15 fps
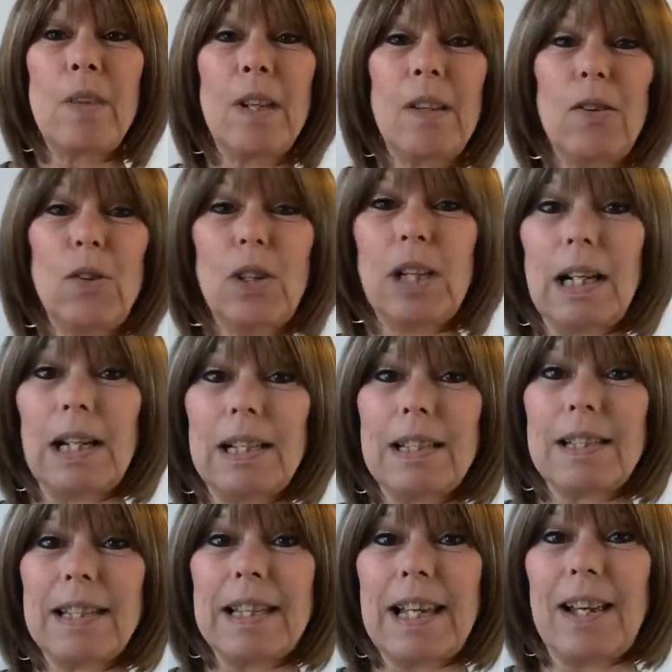You can kind of
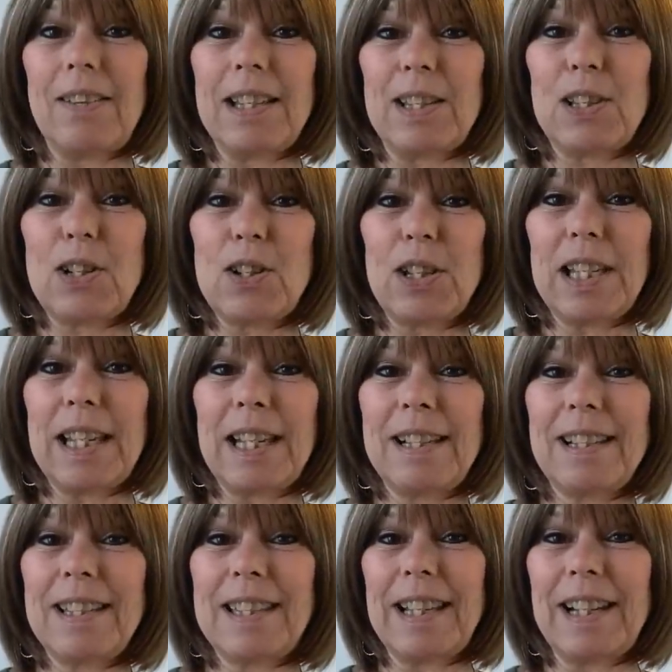see how that's looking
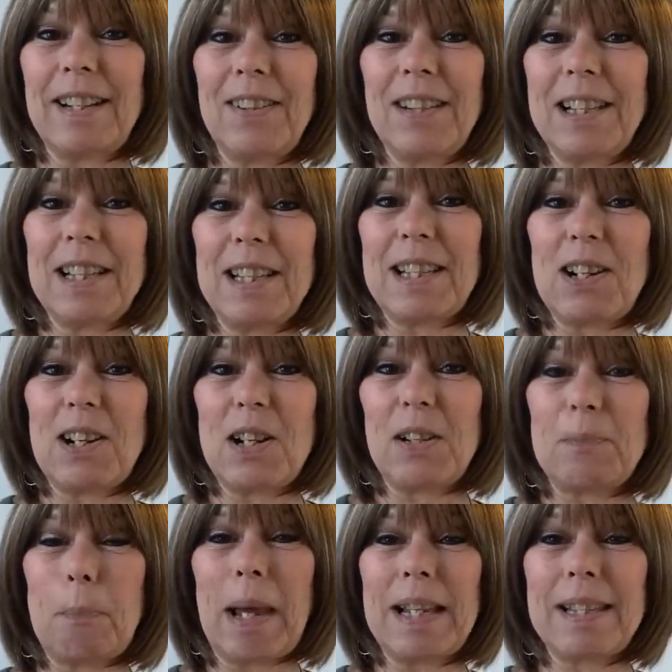because there is
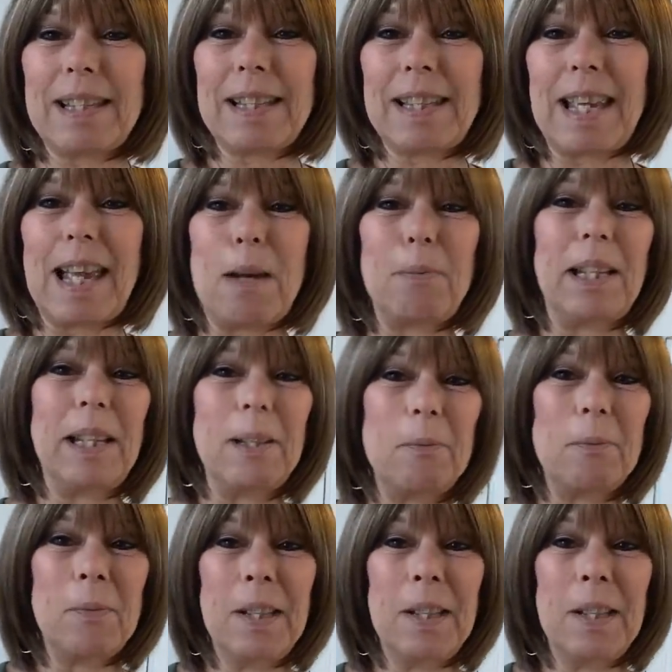our medicine cabinet.